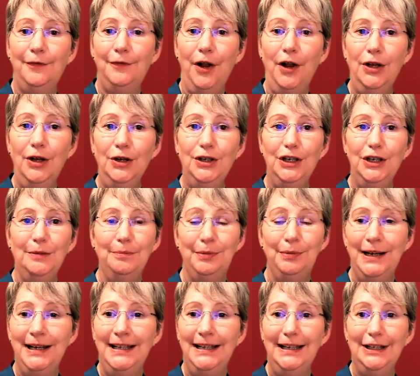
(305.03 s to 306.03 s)
follow your
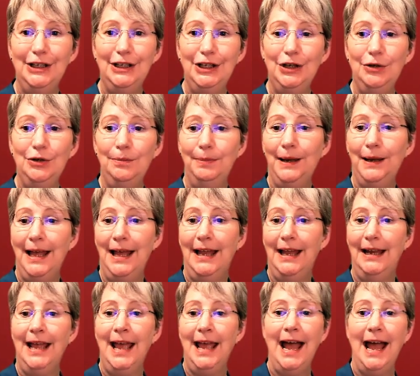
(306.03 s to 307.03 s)
brilliant new
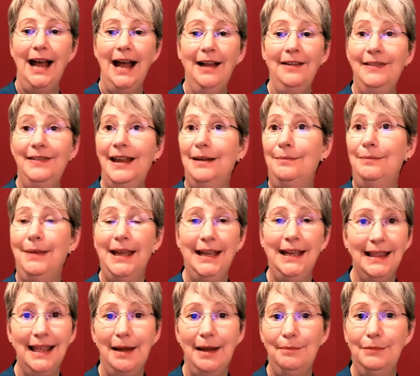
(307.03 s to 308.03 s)
plan, and then
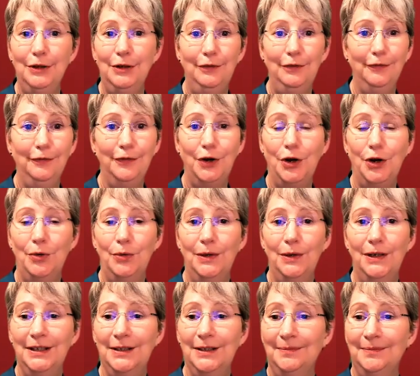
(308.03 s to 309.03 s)
make that move
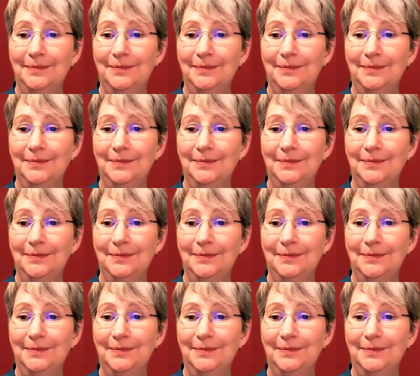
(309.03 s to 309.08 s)
forward.